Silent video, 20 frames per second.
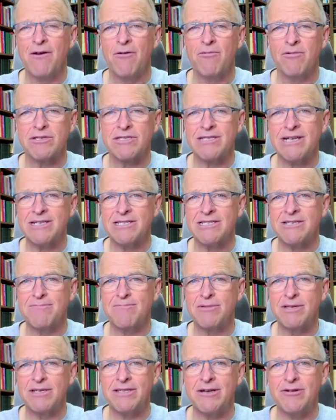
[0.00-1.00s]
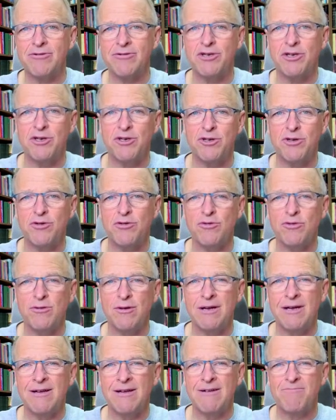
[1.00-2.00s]
was not simply there to do
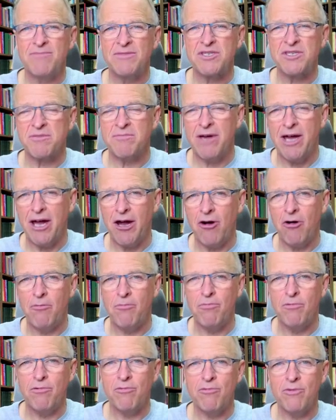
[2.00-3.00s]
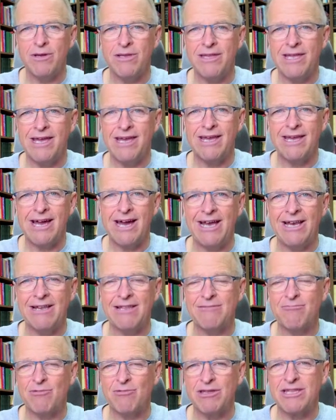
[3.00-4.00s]
some help when
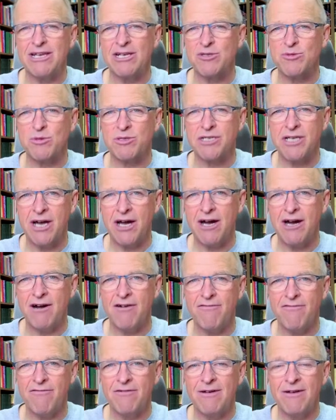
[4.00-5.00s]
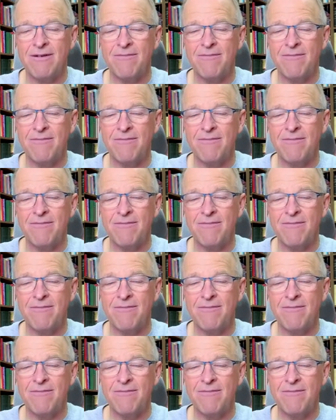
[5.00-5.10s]
things were tough.